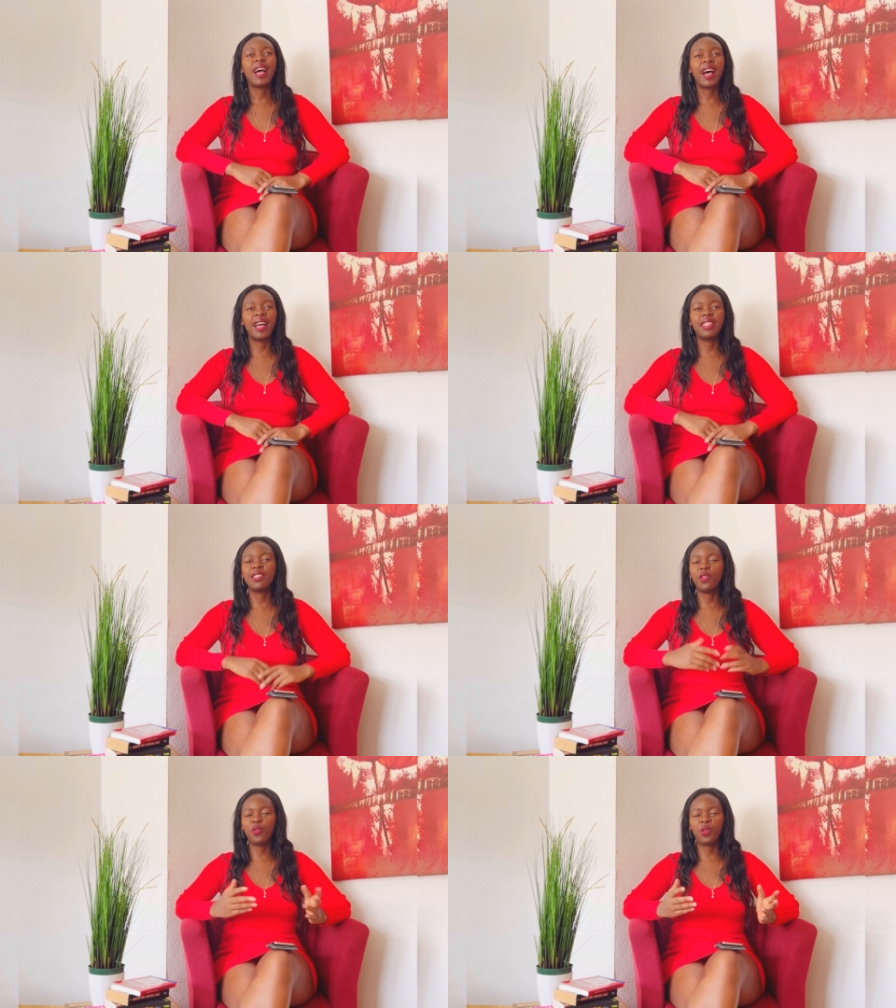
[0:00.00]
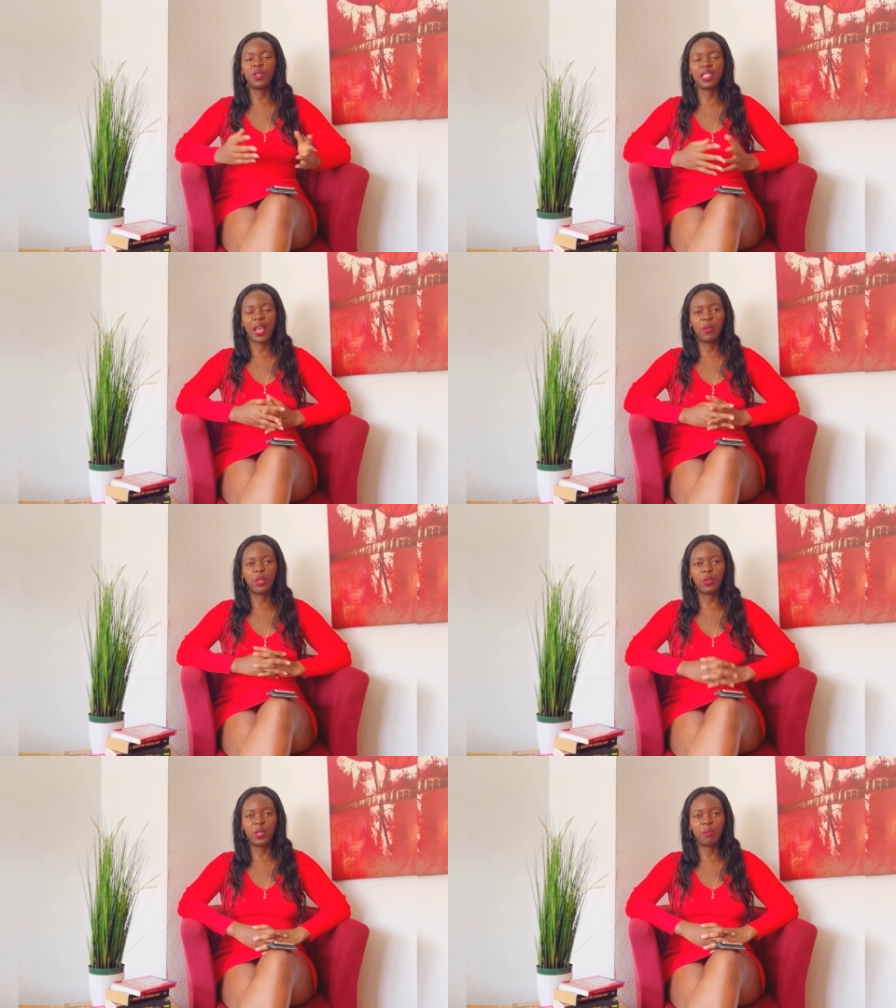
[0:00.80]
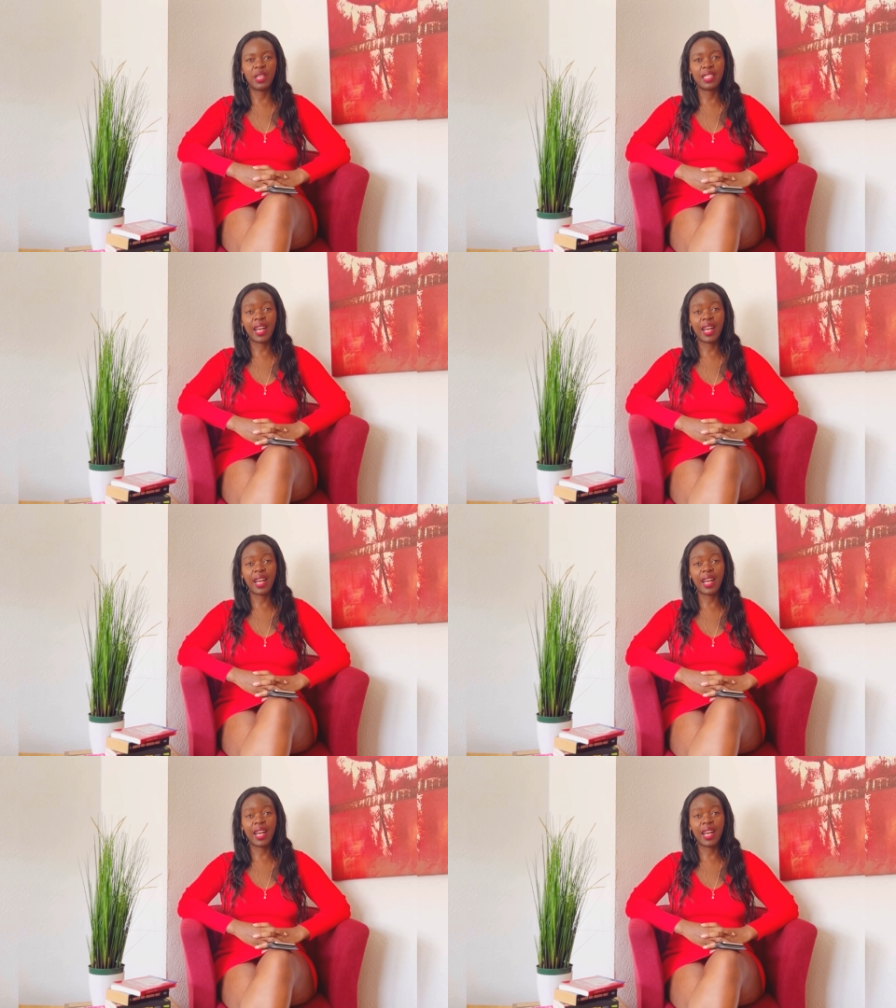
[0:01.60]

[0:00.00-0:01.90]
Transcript: And of course, I wish you all the best.